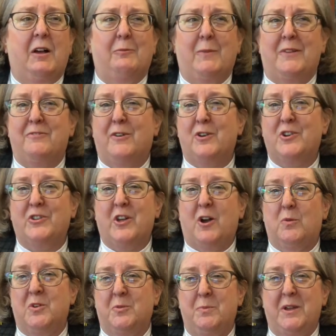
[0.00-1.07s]
My first
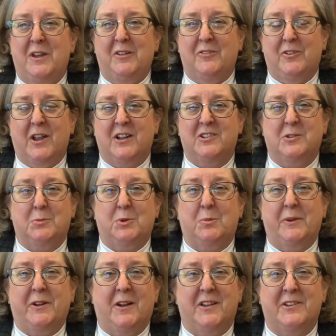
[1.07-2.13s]
thought was being flexible
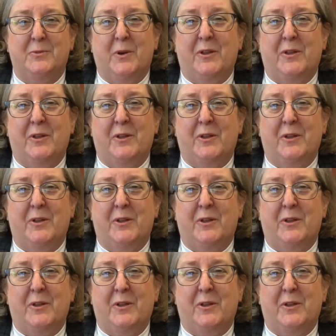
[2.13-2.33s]
because,